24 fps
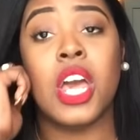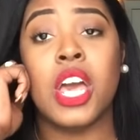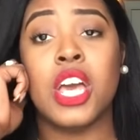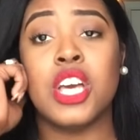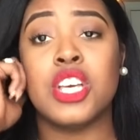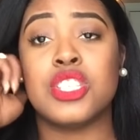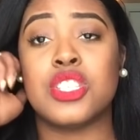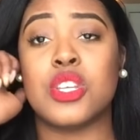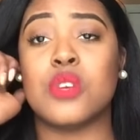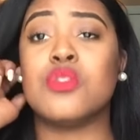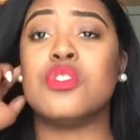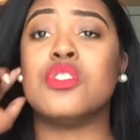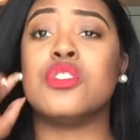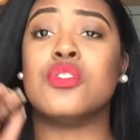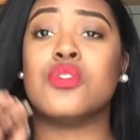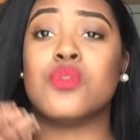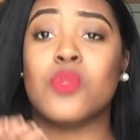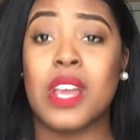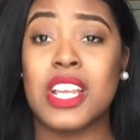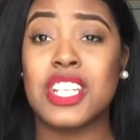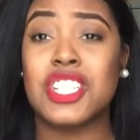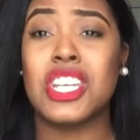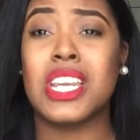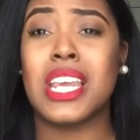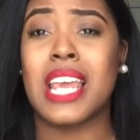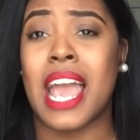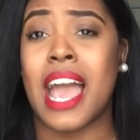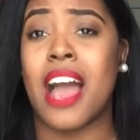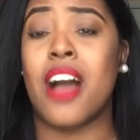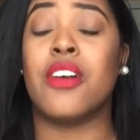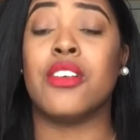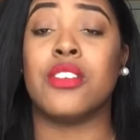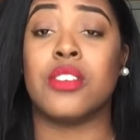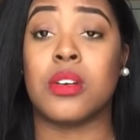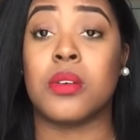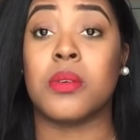So stretching
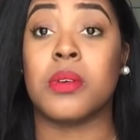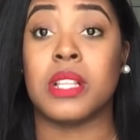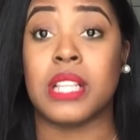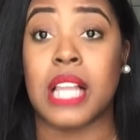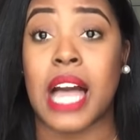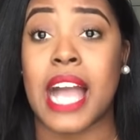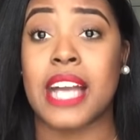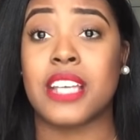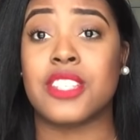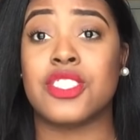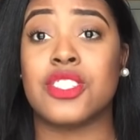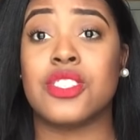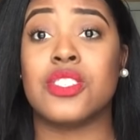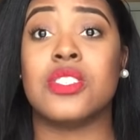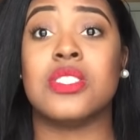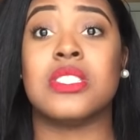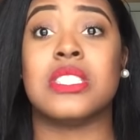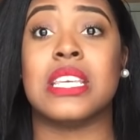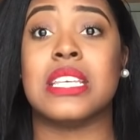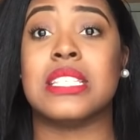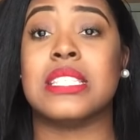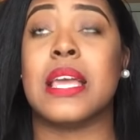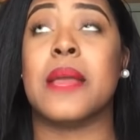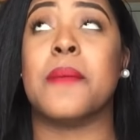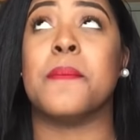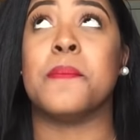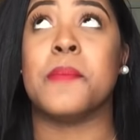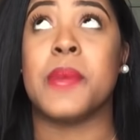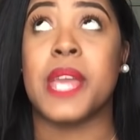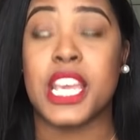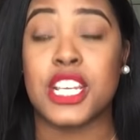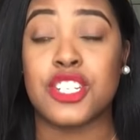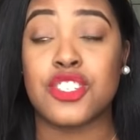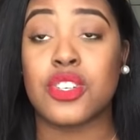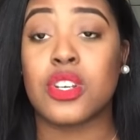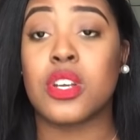out your relaxers is a
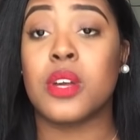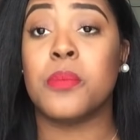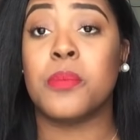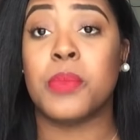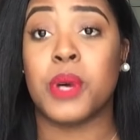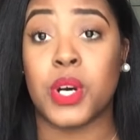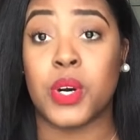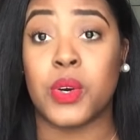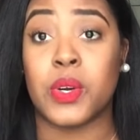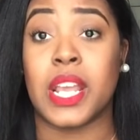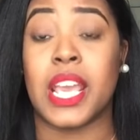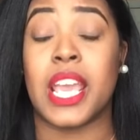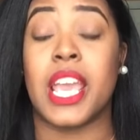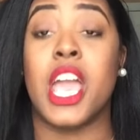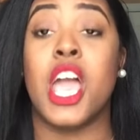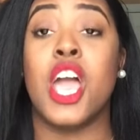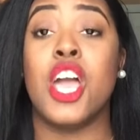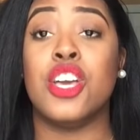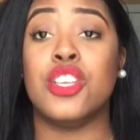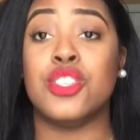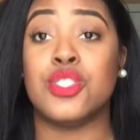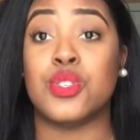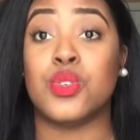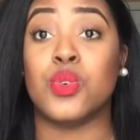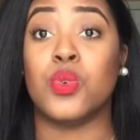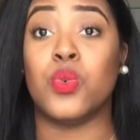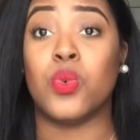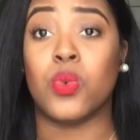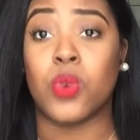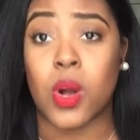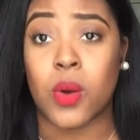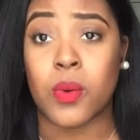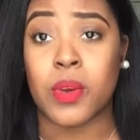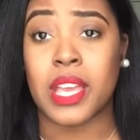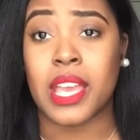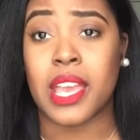major component to
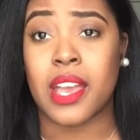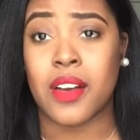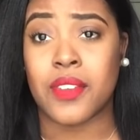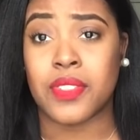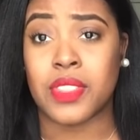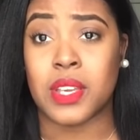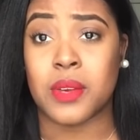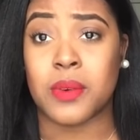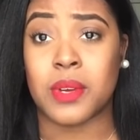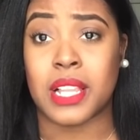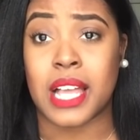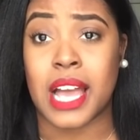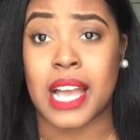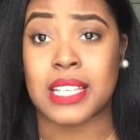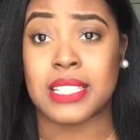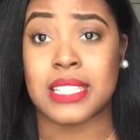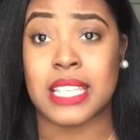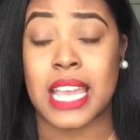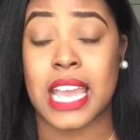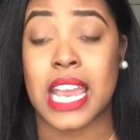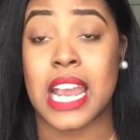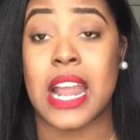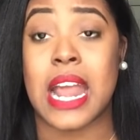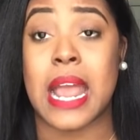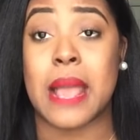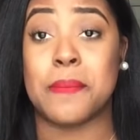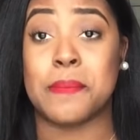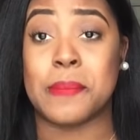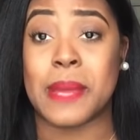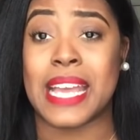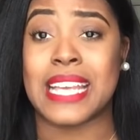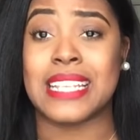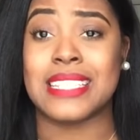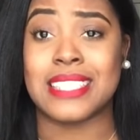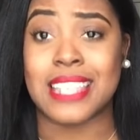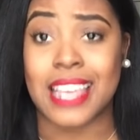growing healthy, relaxed hair and
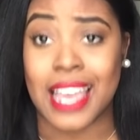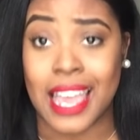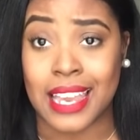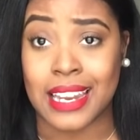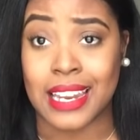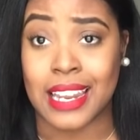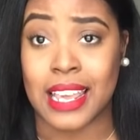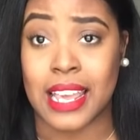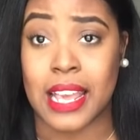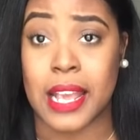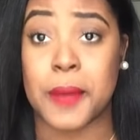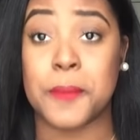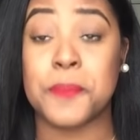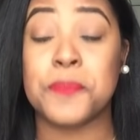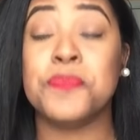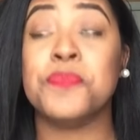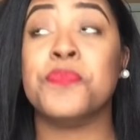maintaining it.